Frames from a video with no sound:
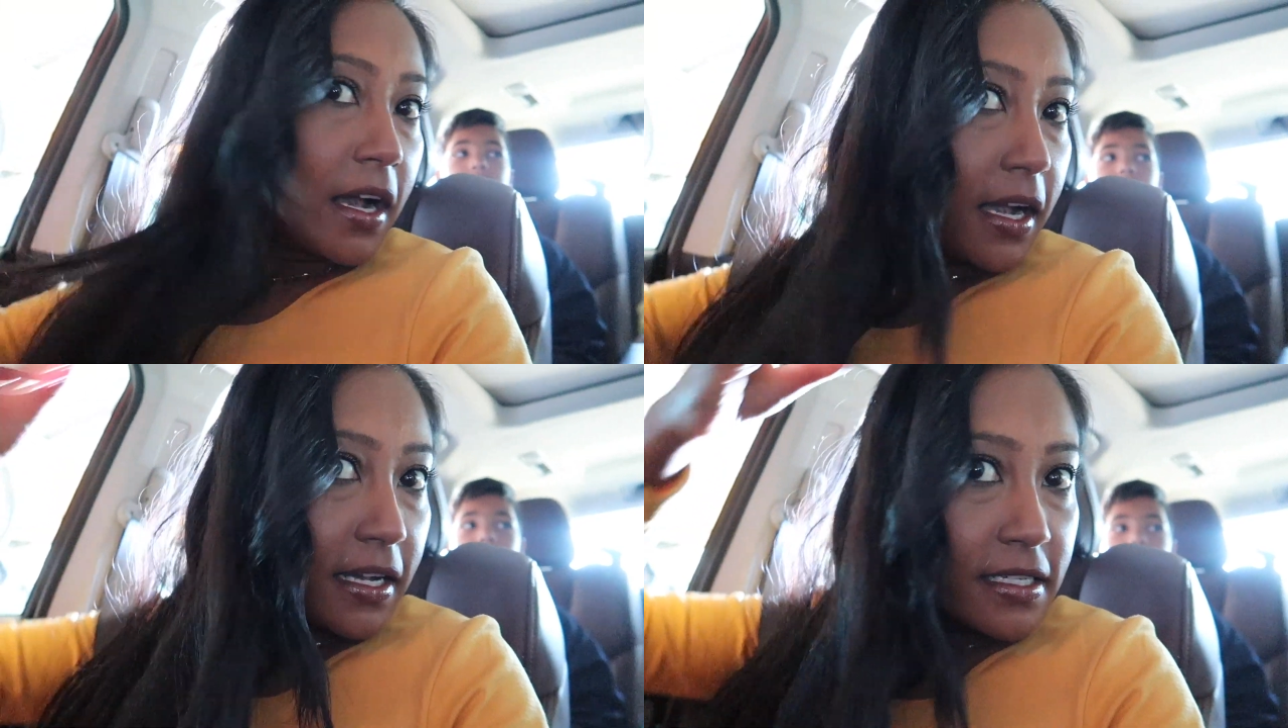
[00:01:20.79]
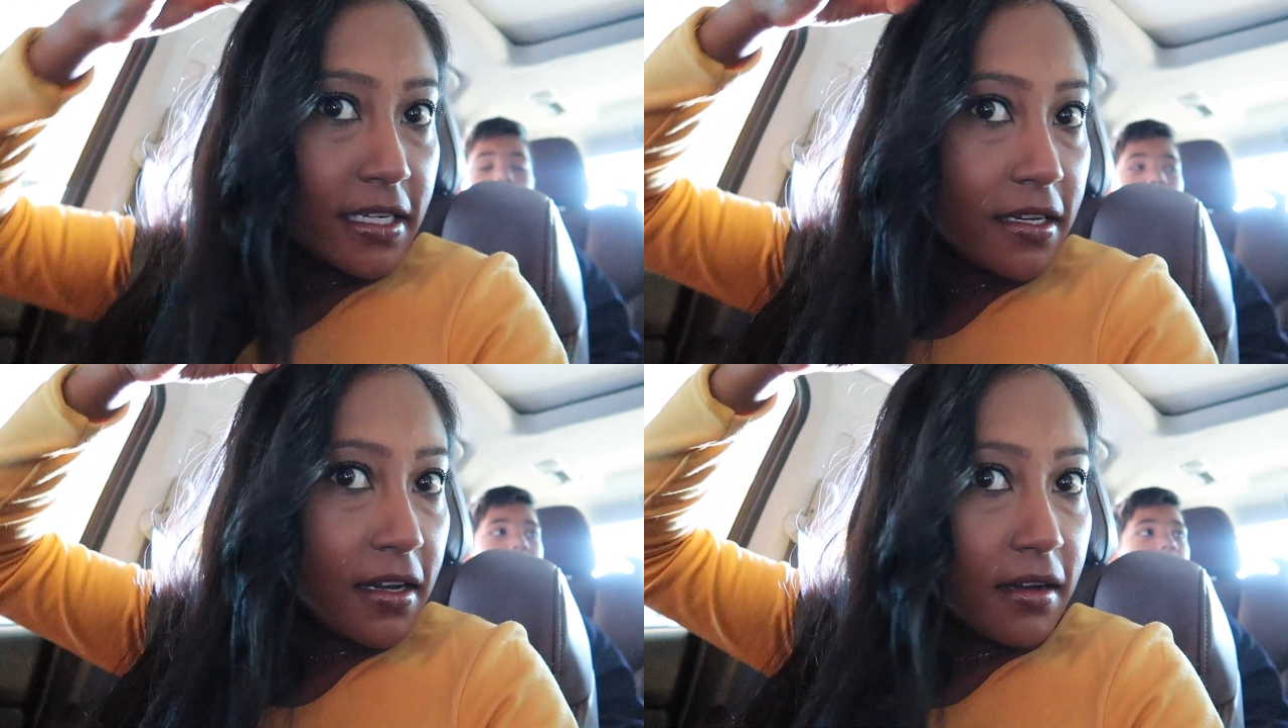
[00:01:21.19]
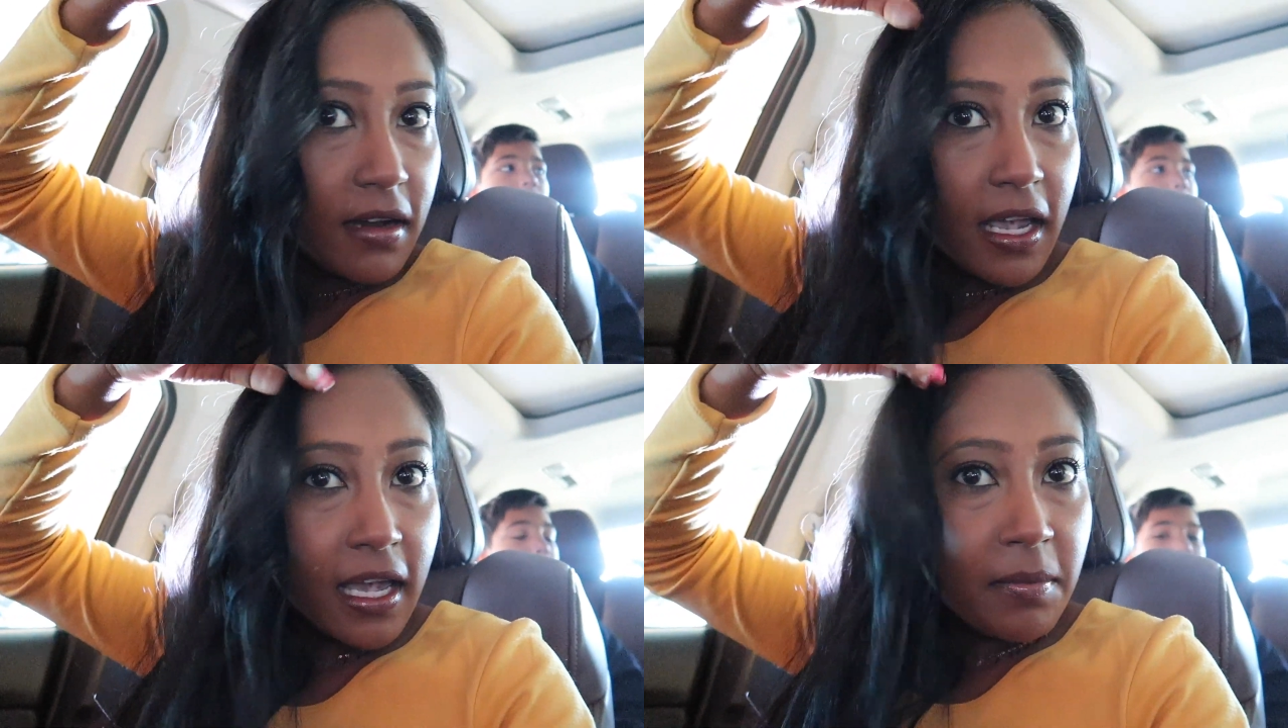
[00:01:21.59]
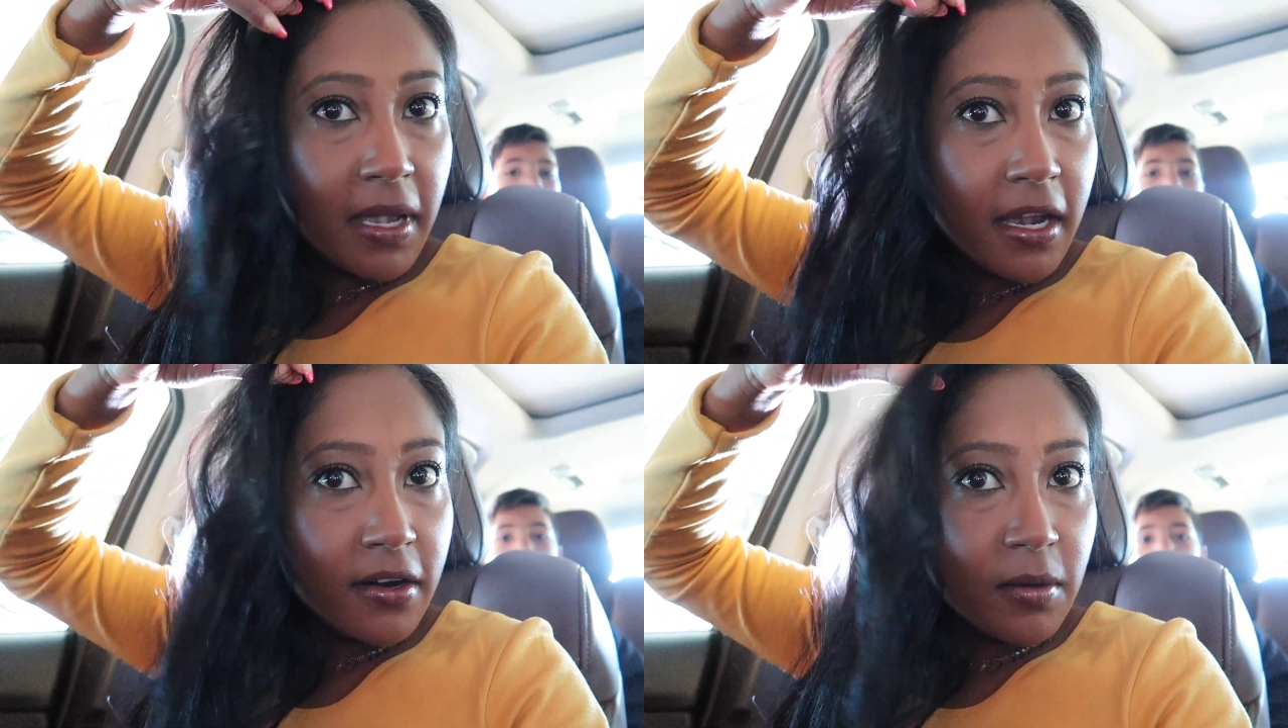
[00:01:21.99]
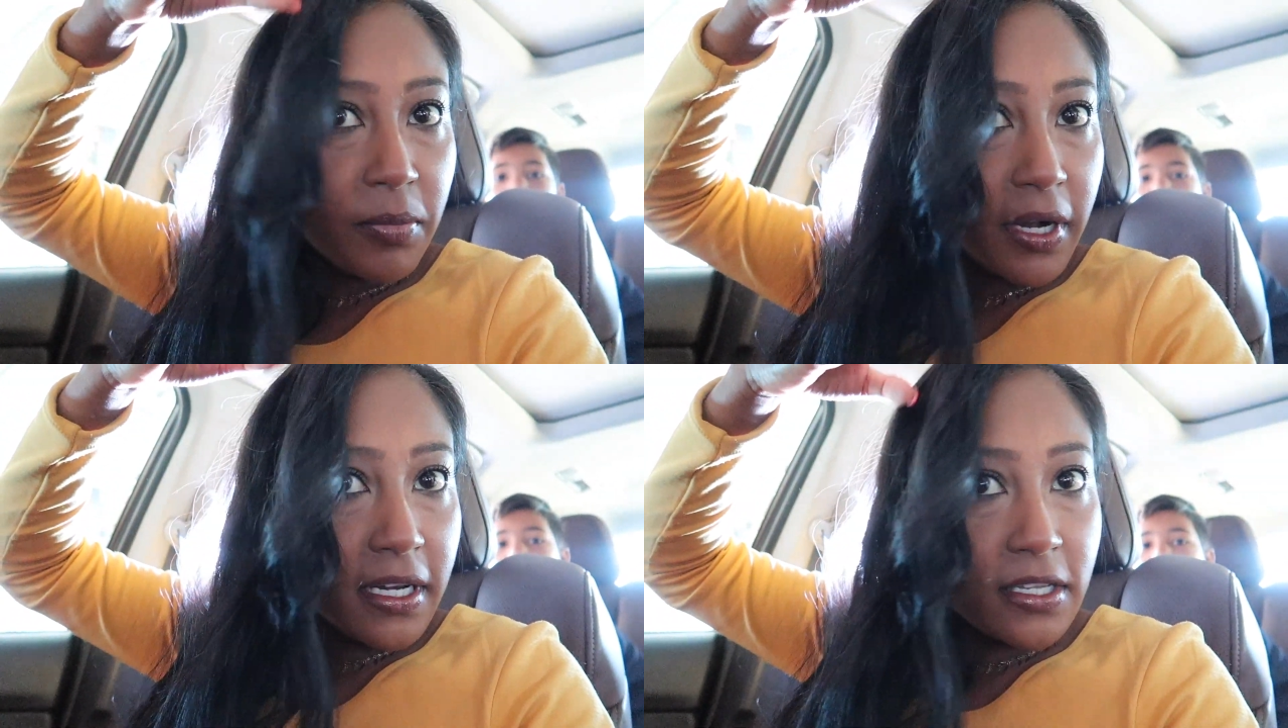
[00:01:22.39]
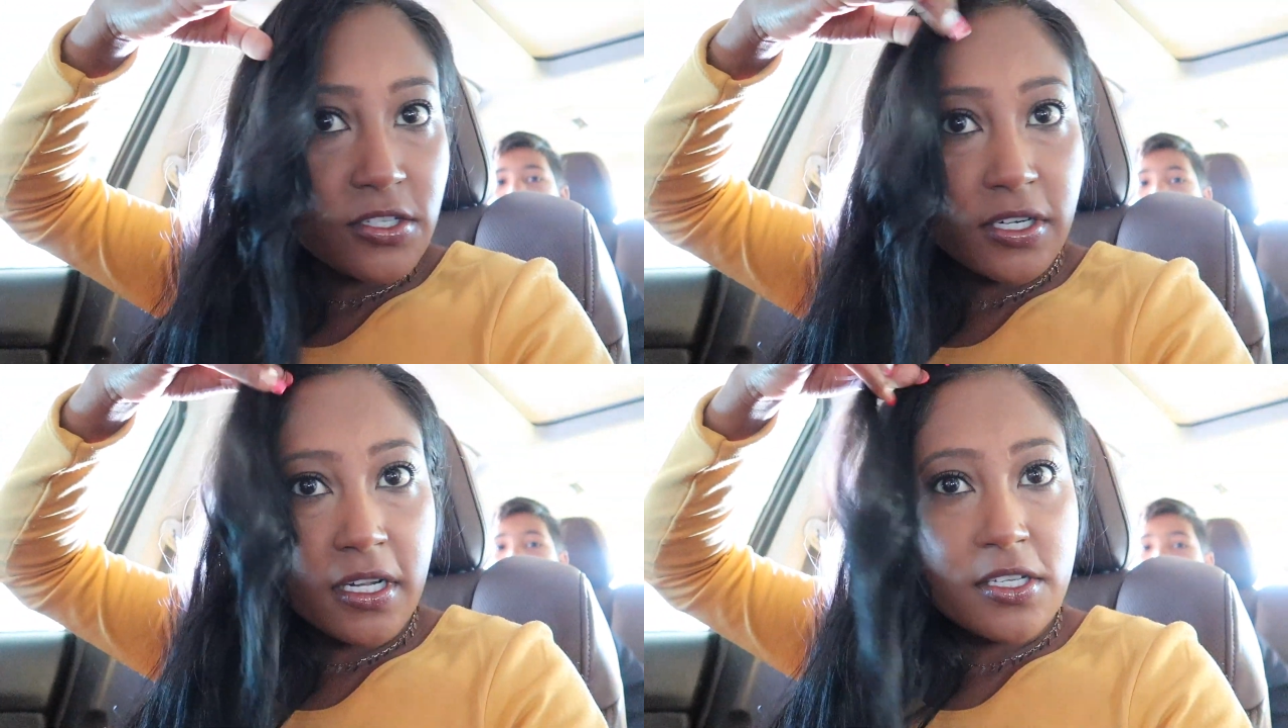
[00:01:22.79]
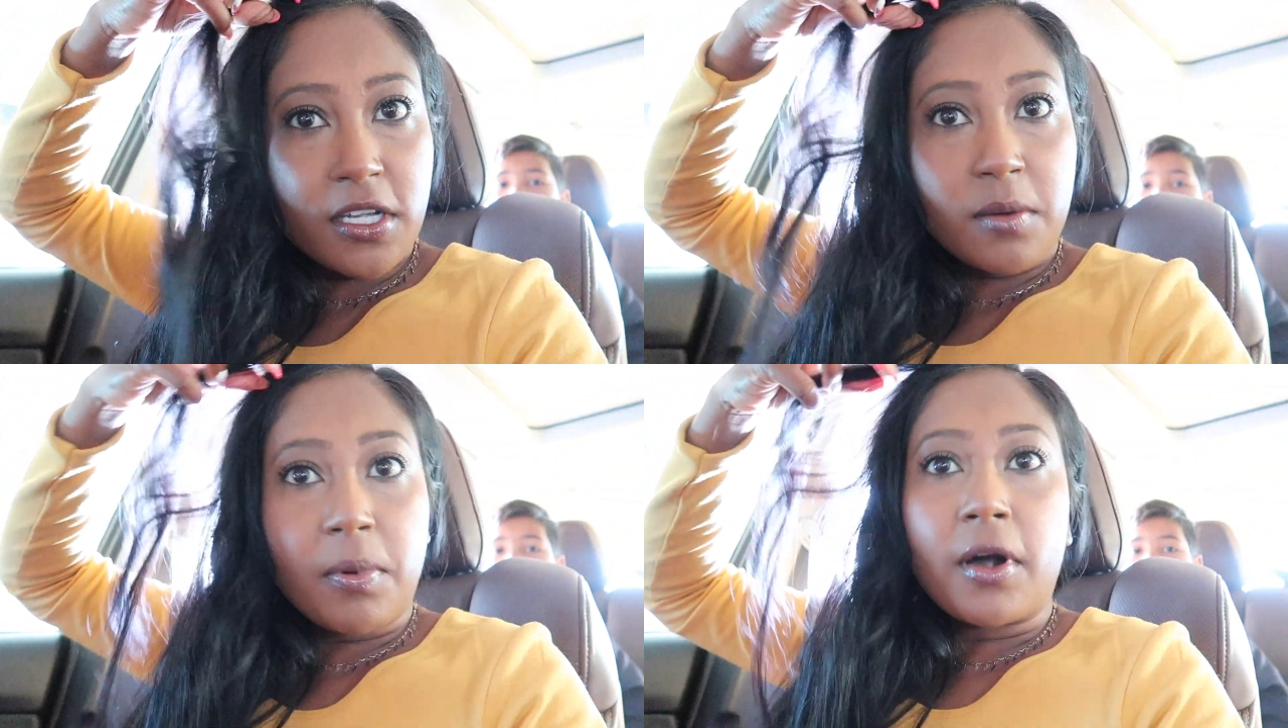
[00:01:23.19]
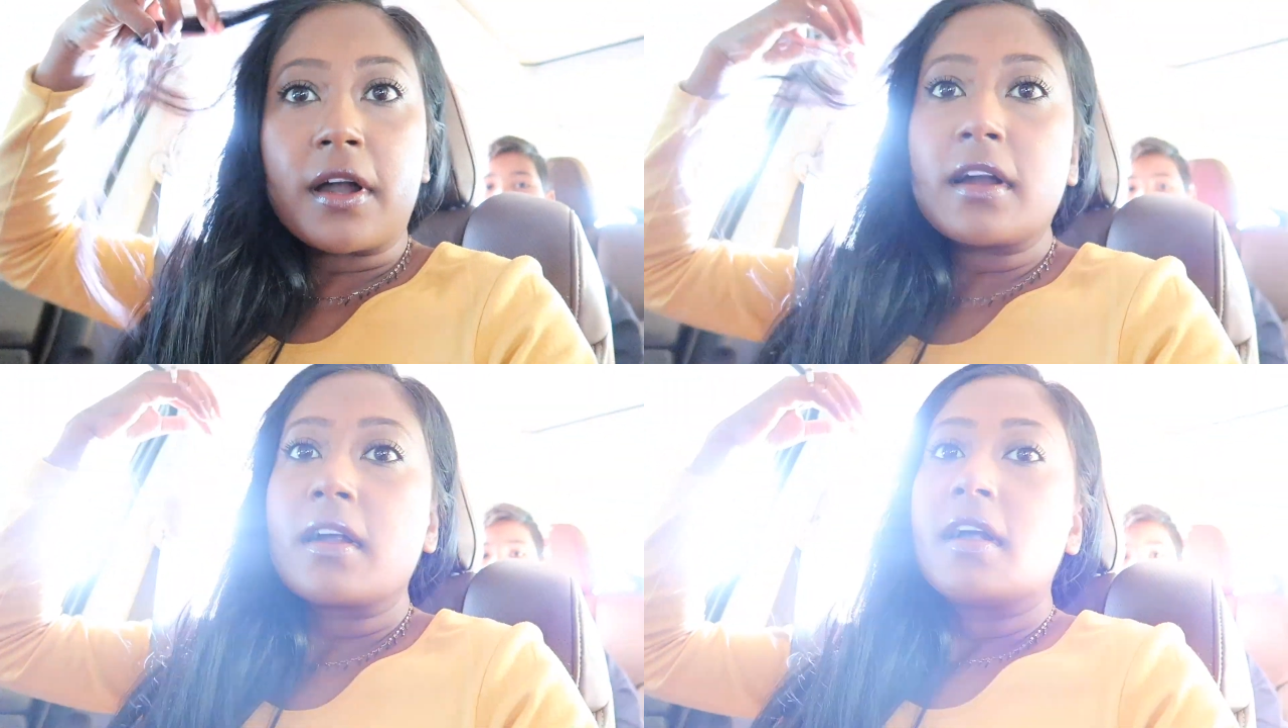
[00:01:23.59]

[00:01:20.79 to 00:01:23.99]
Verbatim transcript: I did, I had my hair in a braid yesterday, took it apart,